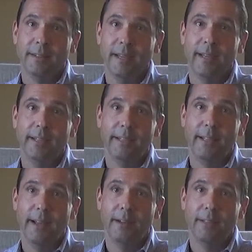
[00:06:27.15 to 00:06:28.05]
day in and
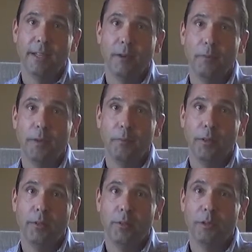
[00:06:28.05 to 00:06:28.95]
day out to help them
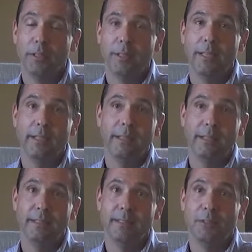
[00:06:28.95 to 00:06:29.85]
with their real estate
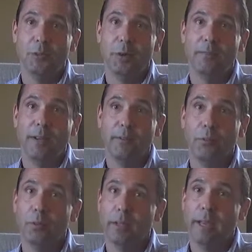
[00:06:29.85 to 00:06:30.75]
needs. And so I've never
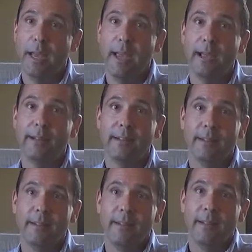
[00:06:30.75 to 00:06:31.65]
really had
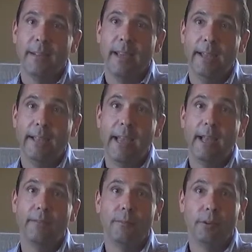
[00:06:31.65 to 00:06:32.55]
any
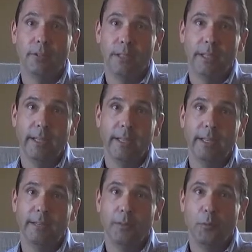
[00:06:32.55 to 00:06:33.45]

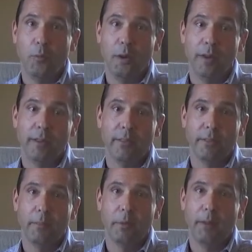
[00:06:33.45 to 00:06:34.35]
adversity with
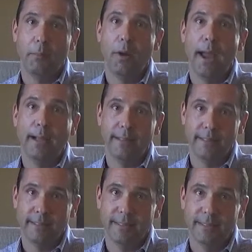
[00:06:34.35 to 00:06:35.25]
my
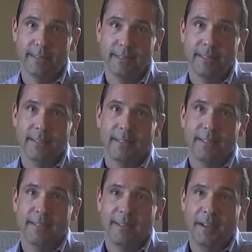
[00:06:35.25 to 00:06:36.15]
practice.
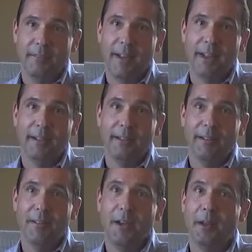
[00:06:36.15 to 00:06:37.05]
I've had
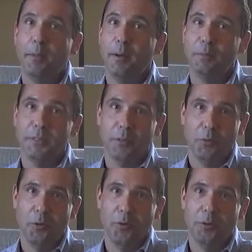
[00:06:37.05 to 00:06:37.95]
a lot of bumps in
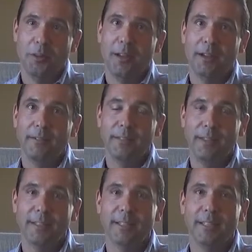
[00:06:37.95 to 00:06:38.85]
the road and a lot of
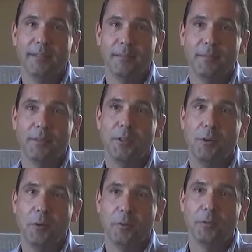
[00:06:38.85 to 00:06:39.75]
things that have, you
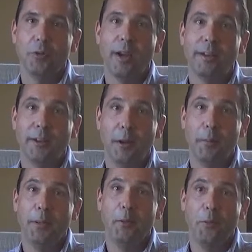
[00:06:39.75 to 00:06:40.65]
know, tried to
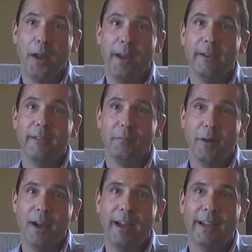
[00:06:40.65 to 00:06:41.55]
come in the way of
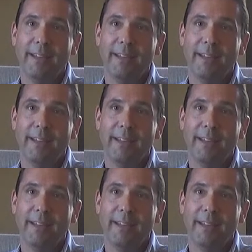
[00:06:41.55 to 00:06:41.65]
my